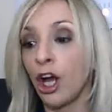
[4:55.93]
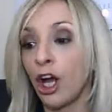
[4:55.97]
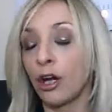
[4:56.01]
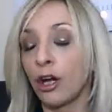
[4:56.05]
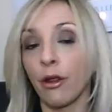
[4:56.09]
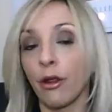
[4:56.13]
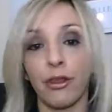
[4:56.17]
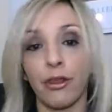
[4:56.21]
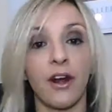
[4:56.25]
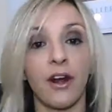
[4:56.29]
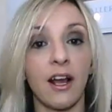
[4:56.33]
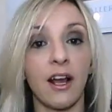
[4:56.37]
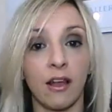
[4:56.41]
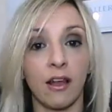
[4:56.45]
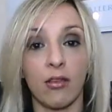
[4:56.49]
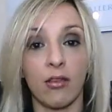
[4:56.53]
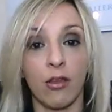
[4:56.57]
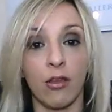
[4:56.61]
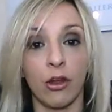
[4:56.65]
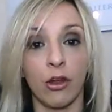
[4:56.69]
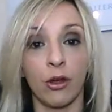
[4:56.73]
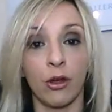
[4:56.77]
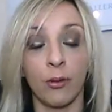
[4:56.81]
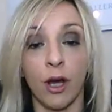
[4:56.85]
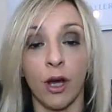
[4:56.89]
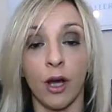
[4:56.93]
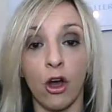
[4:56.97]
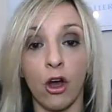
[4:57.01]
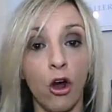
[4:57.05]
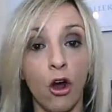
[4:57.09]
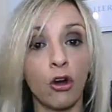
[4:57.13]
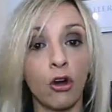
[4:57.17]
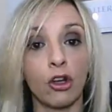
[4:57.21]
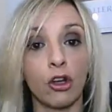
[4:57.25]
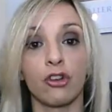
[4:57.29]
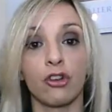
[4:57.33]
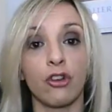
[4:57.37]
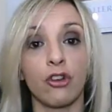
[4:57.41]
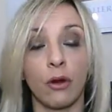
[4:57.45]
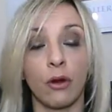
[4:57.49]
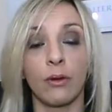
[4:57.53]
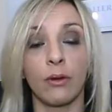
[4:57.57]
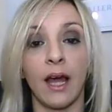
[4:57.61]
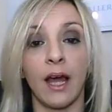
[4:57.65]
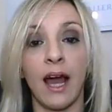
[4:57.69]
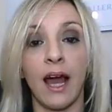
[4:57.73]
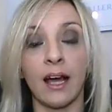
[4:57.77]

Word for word: nothing I can do. I can't control it.